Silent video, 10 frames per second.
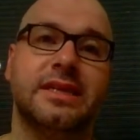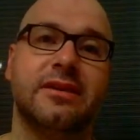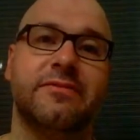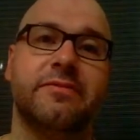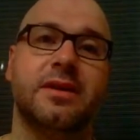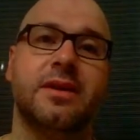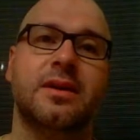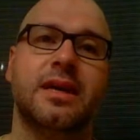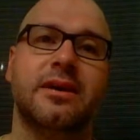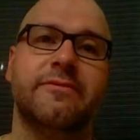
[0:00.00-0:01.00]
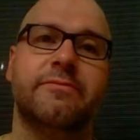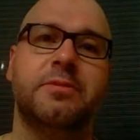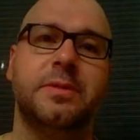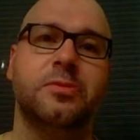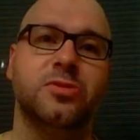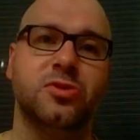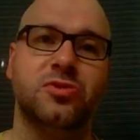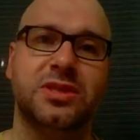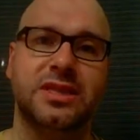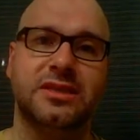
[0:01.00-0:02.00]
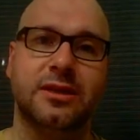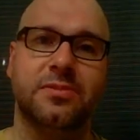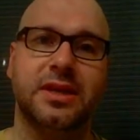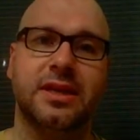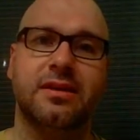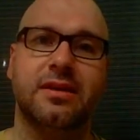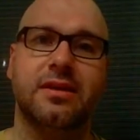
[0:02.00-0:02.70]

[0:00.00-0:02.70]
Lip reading: that if people do see something